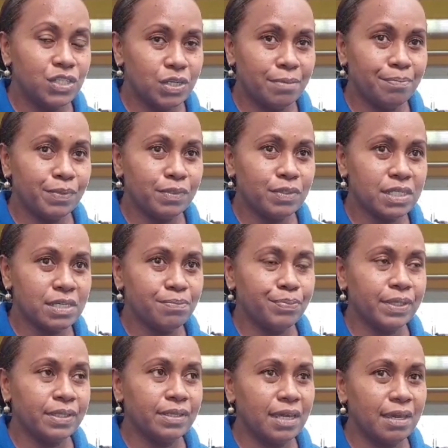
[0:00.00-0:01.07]
championship,
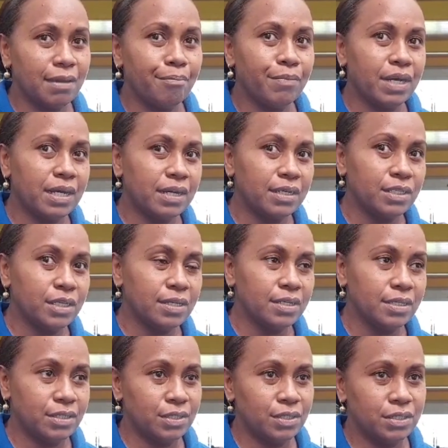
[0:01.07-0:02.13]
but came uh,
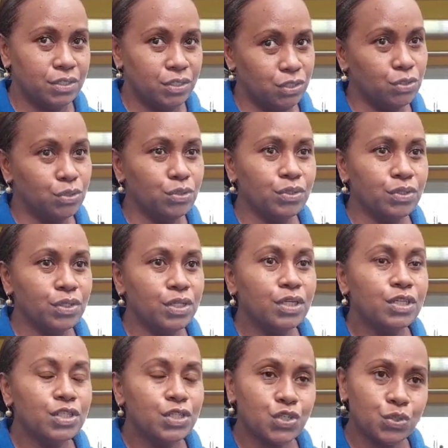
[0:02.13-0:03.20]
youth,
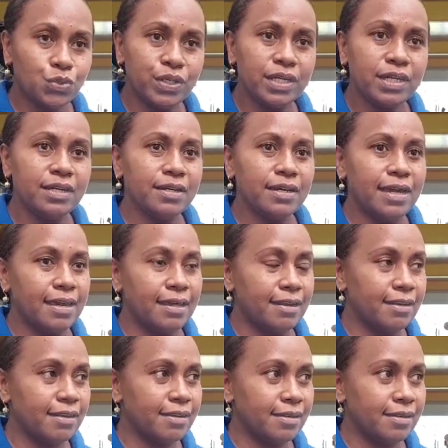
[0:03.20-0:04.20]
junior, and